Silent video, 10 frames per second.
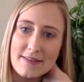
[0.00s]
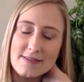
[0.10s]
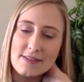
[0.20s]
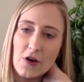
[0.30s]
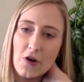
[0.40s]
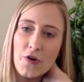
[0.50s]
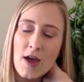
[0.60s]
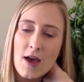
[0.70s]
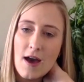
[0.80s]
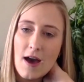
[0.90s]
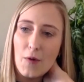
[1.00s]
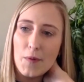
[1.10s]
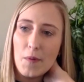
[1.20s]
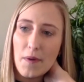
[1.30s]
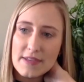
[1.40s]
So
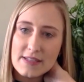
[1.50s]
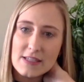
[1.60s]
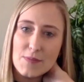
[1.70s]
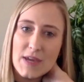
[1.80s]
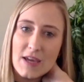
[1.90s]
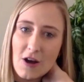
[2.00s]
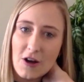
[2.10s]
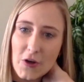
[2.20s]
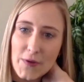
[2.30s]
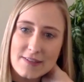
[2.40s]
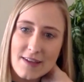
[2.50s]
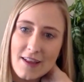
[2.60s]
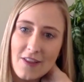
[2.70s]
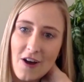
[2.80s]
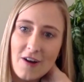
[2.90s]
we want this to be an ongoing
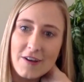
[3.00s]
dialogue.